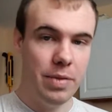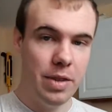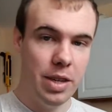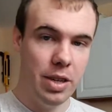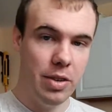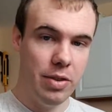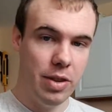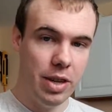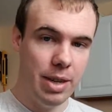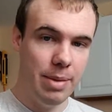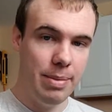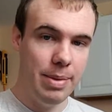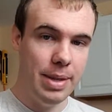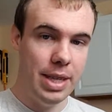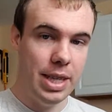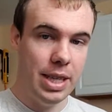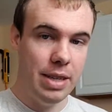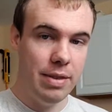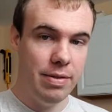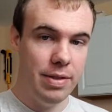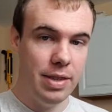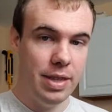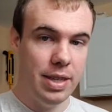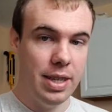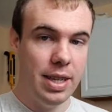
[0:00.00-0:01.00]
Incredibly
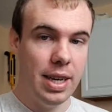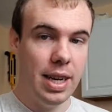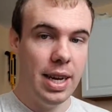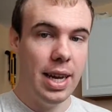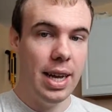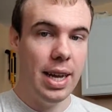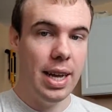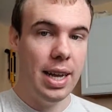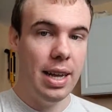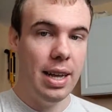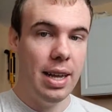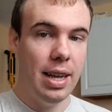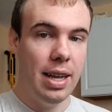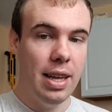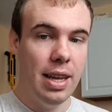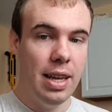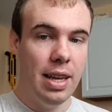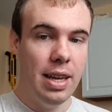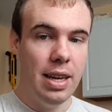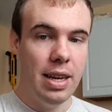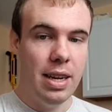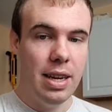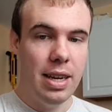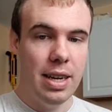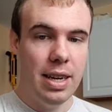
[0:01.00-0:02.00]
gifted guy.
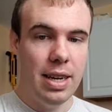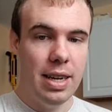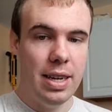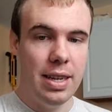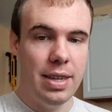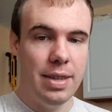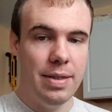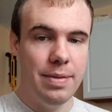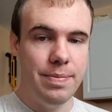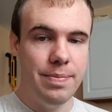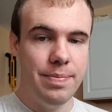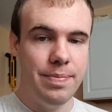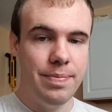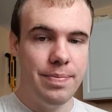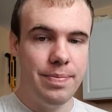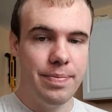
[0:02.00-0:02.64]
Um,